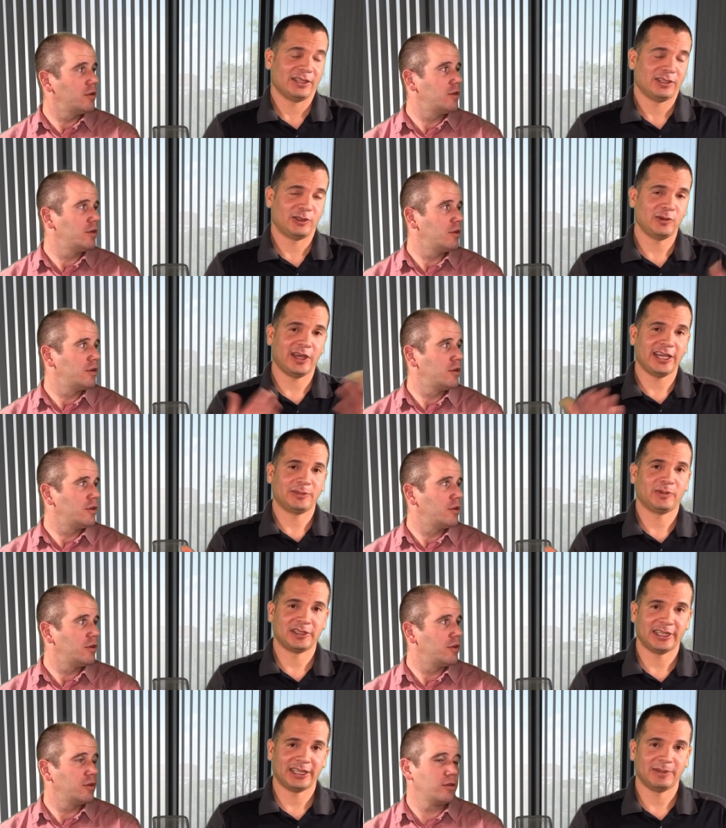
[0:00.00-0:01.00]
Speaker 1: two guys
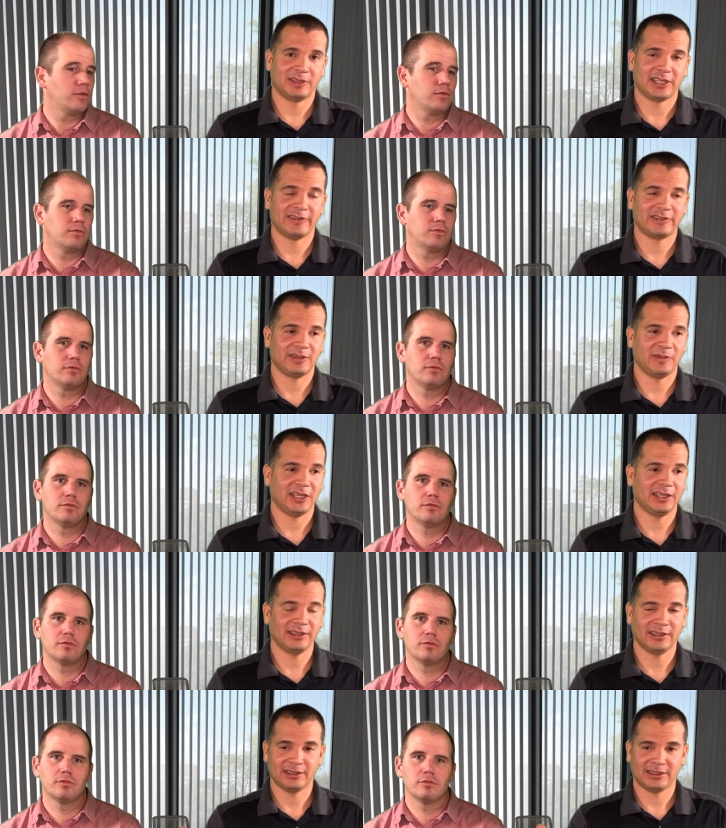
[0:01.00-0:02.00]
present themselves to
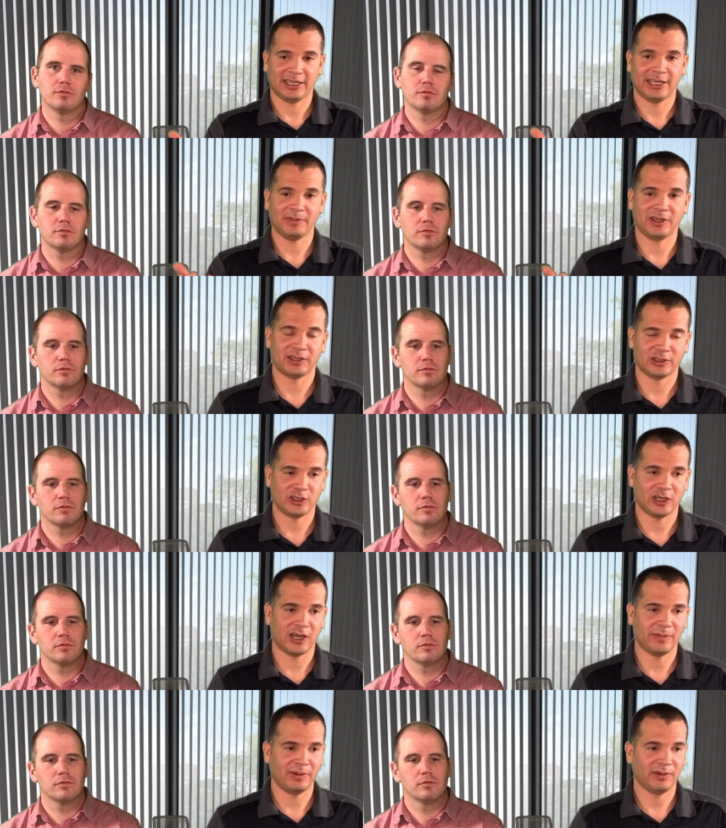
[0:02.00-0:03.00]
me to help me on a
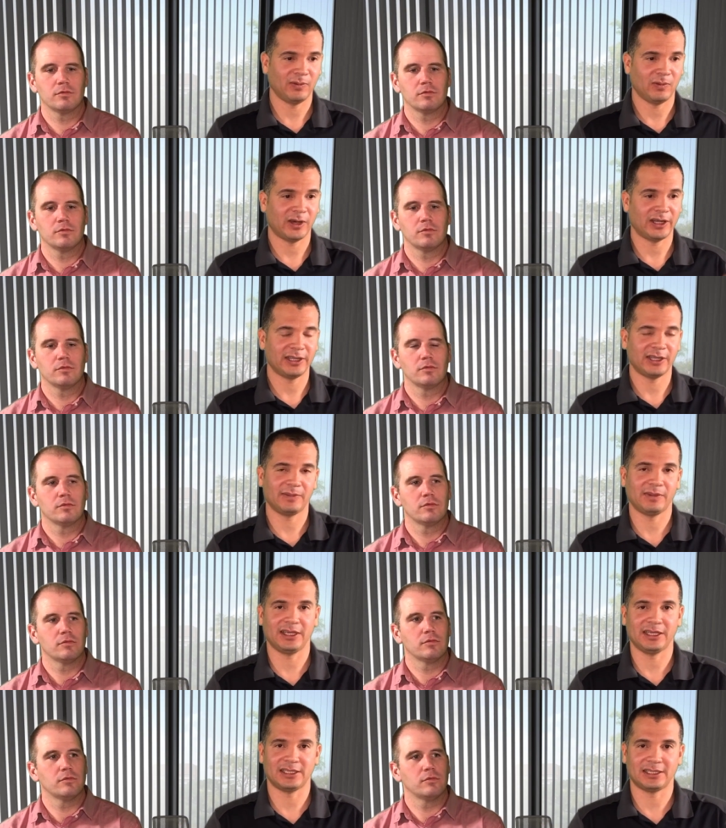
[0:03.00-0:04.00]
job. One of them
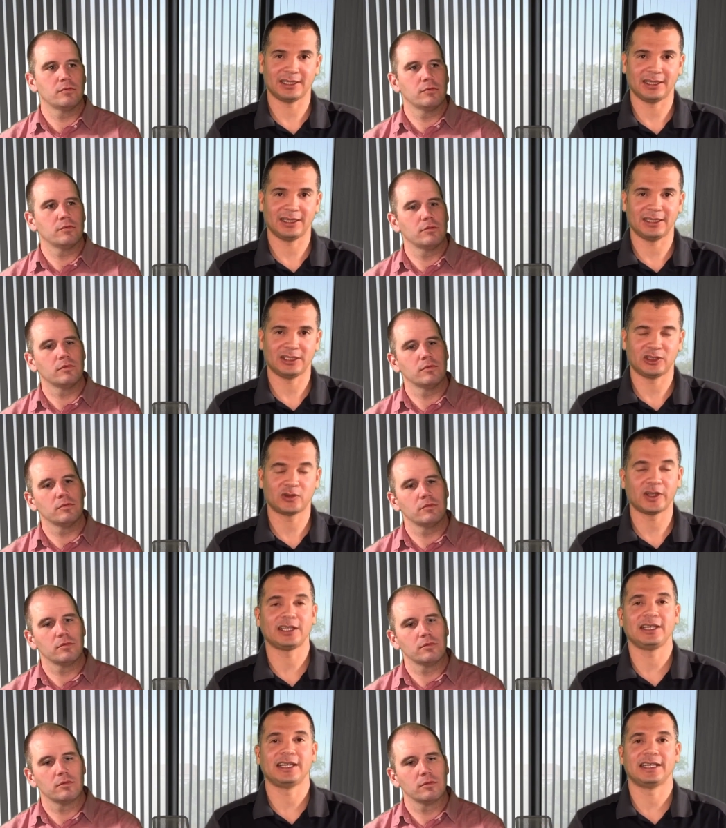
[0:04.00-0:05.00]
is
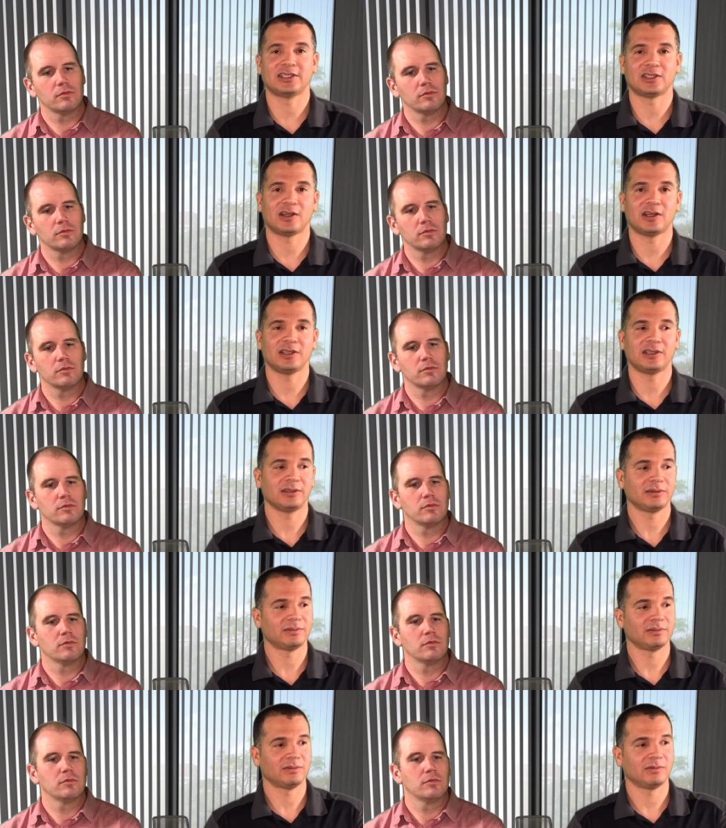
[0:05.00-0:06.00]
strictly an installer,
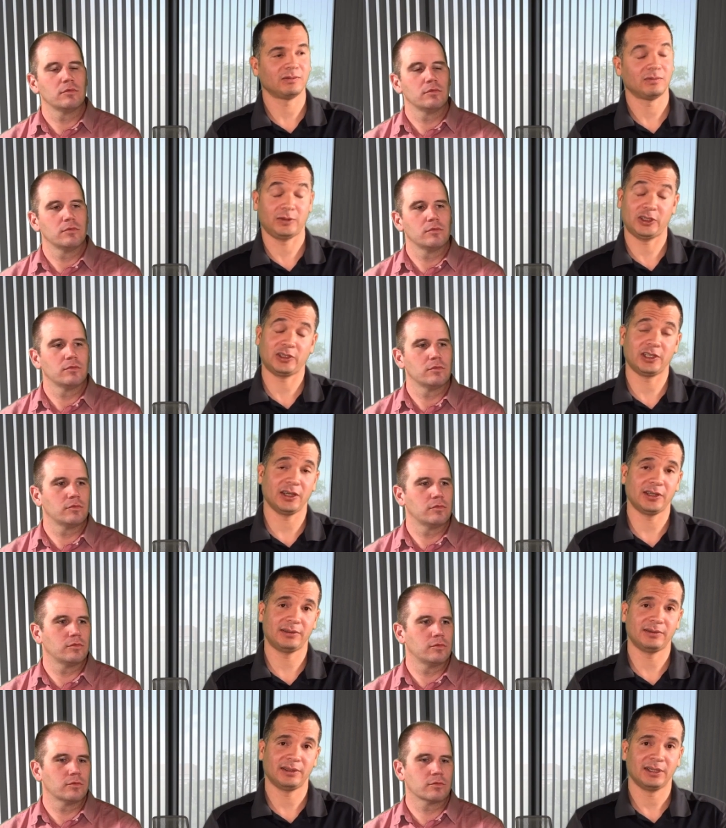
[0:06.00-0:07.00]
which is
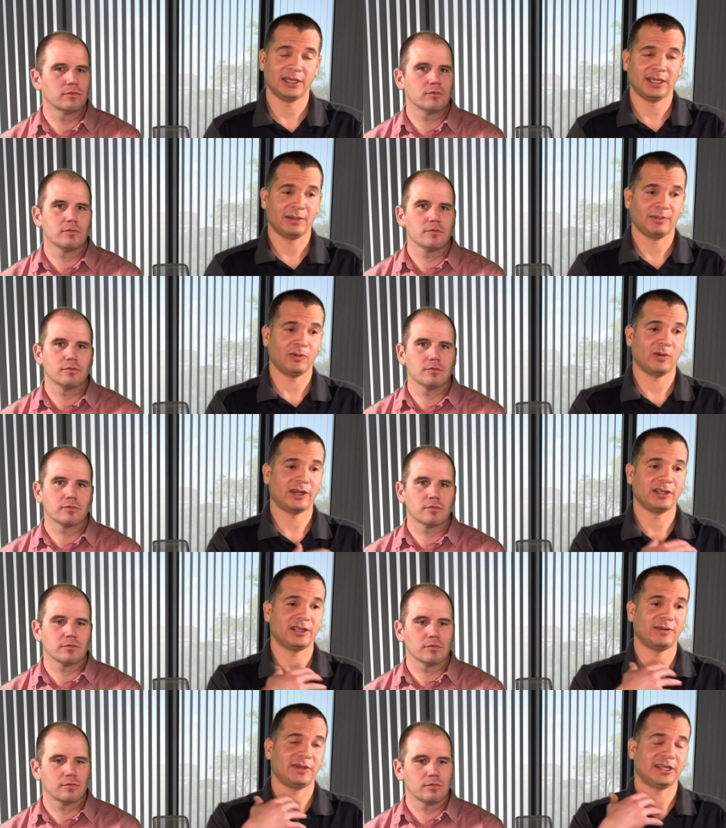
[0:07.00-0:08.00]
good, but one of
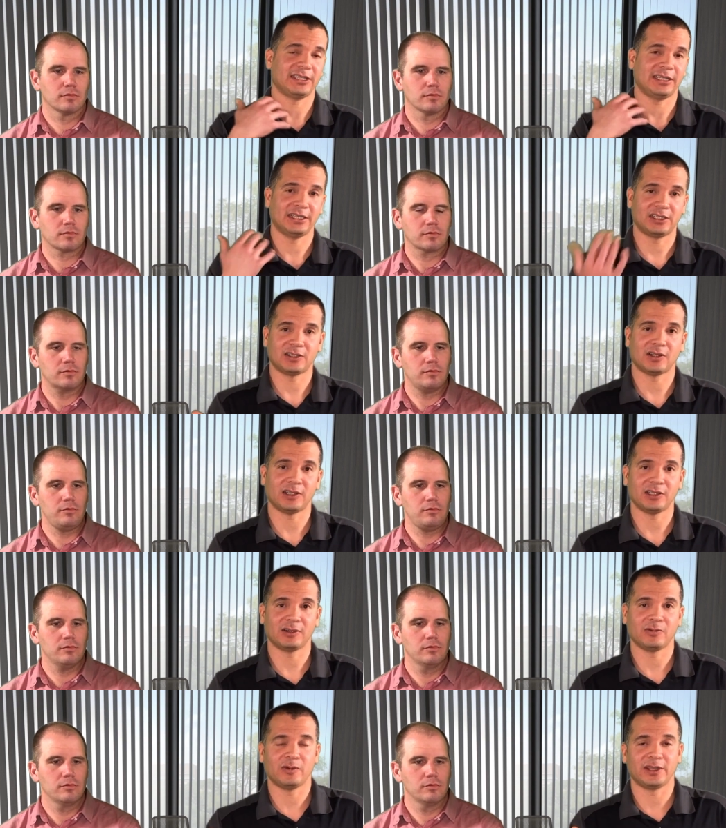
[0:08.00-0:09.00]
them is an
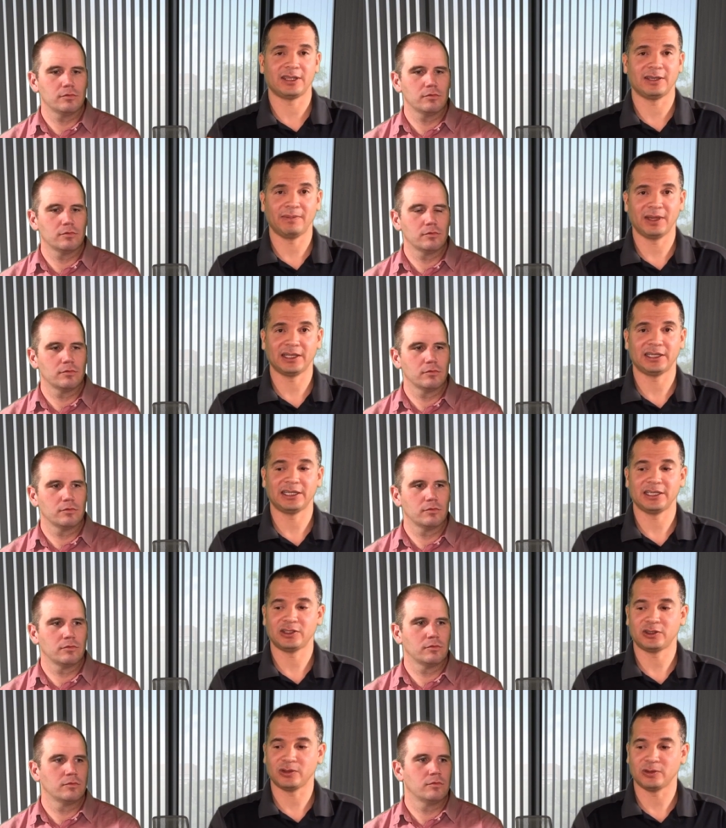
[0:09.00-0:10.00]
installer with the ability
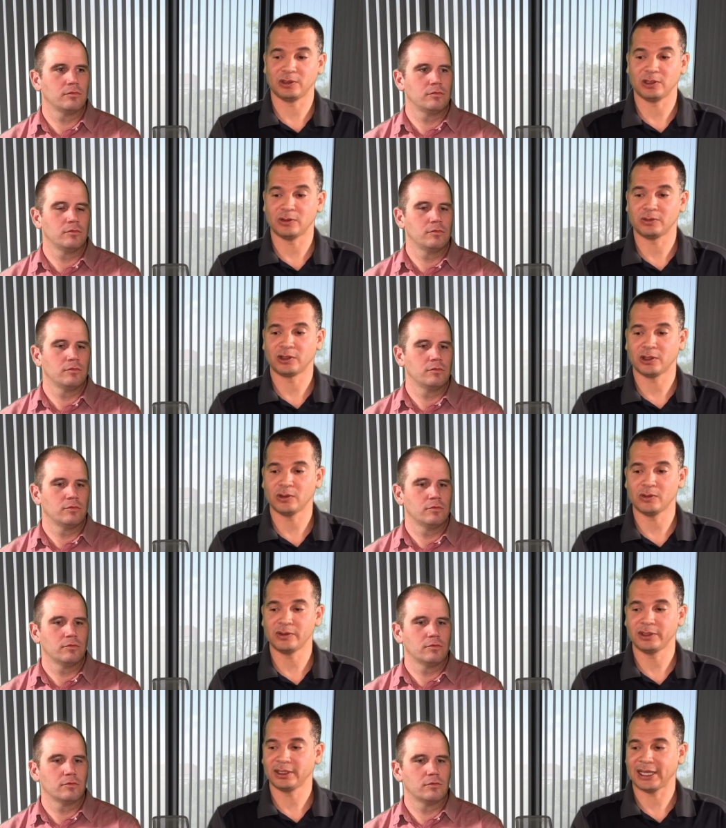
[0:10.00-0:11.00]
to load
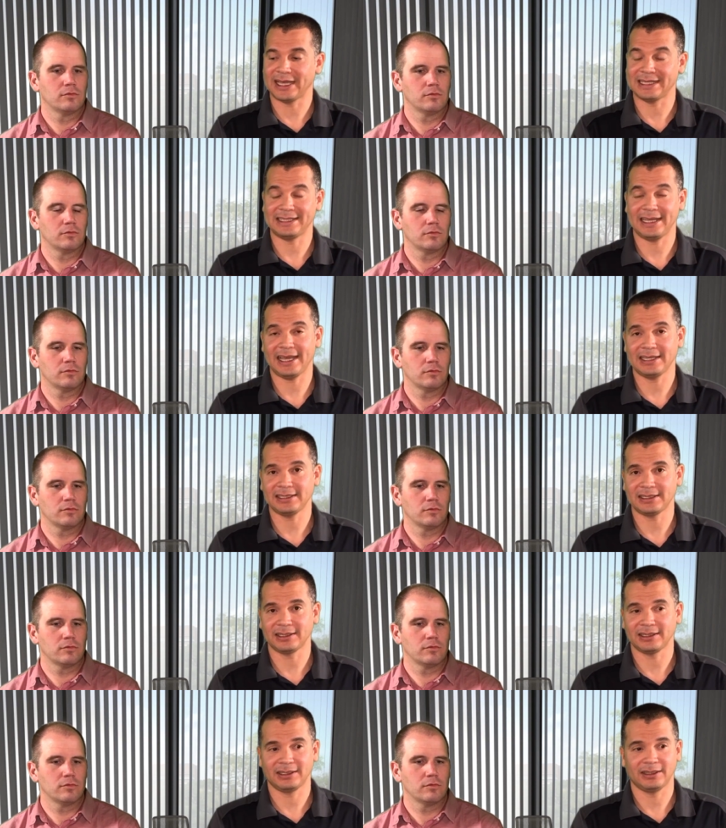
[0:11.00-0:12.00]
code and
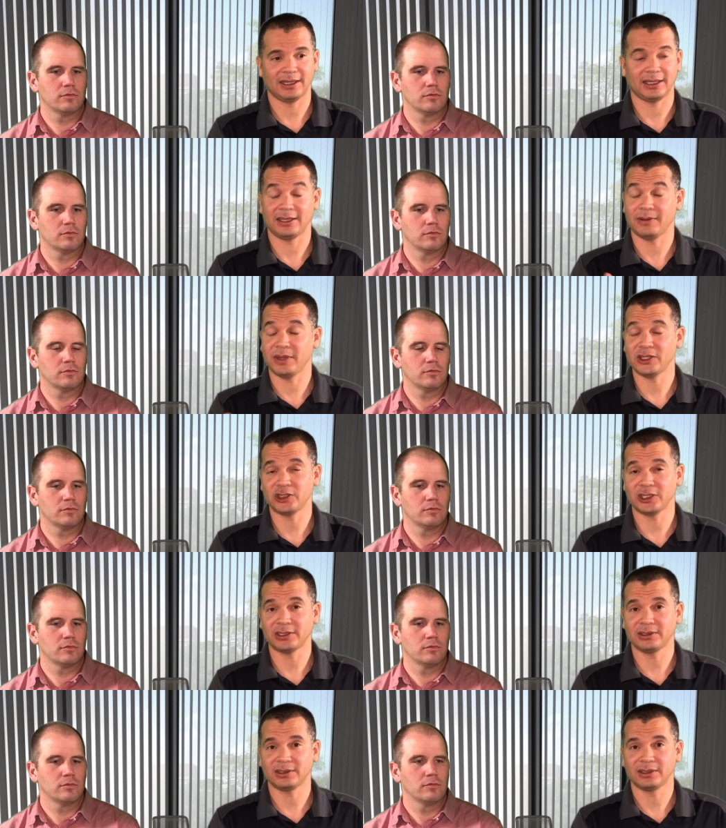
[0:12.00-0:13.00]
test,
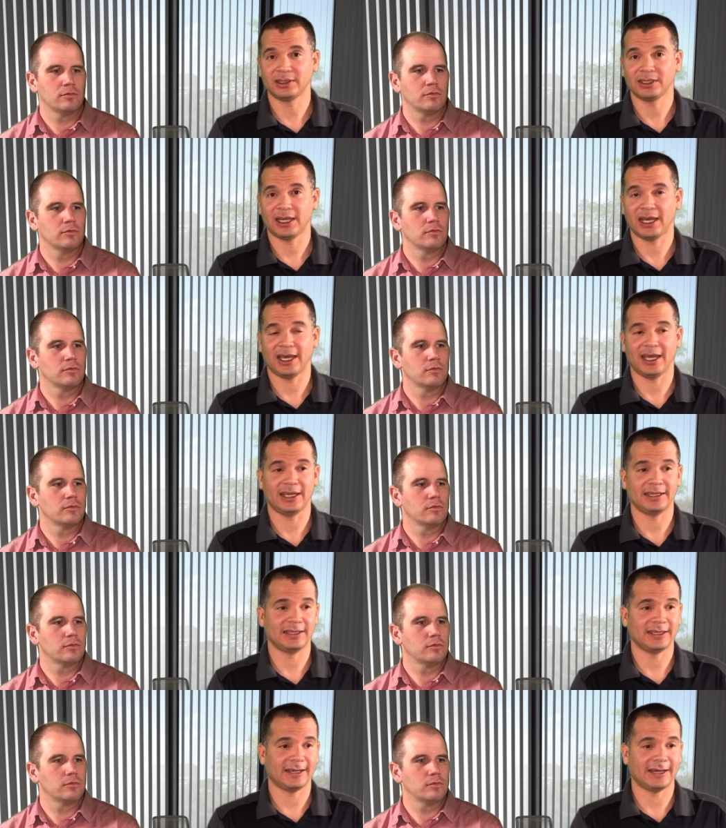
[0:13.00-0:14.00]
commission,
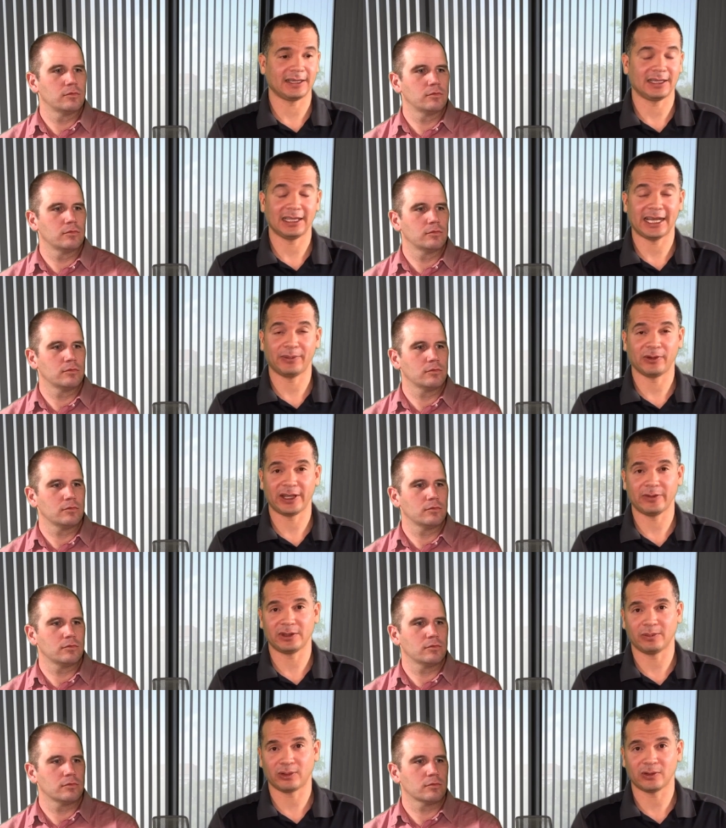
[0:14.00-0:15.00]
and uh, collaborate
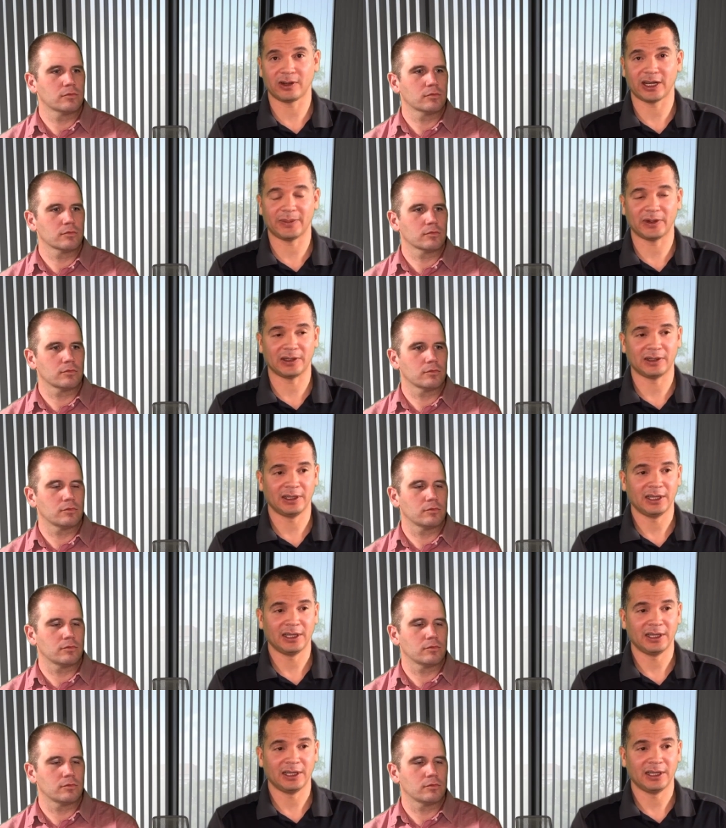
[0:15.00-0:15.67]
with the programmer